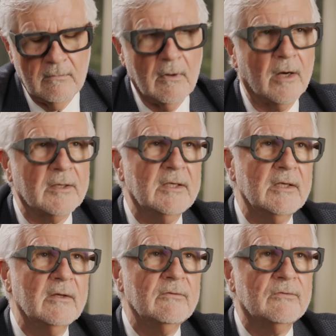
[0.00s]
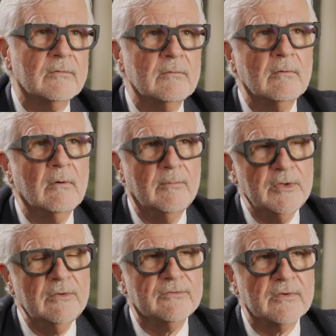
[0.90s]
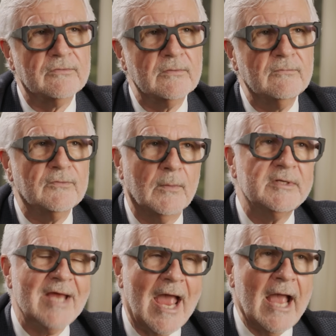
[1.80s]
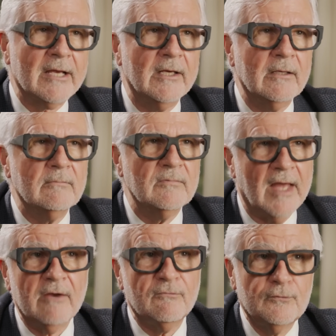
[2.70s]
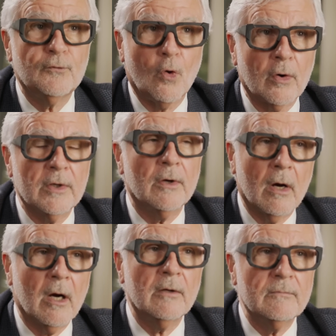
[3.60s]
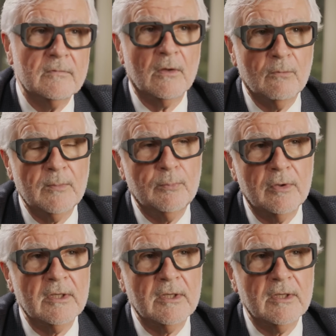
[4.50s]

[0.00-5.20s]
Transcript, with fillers: our kids' immune system from attacking that foreign heart that we put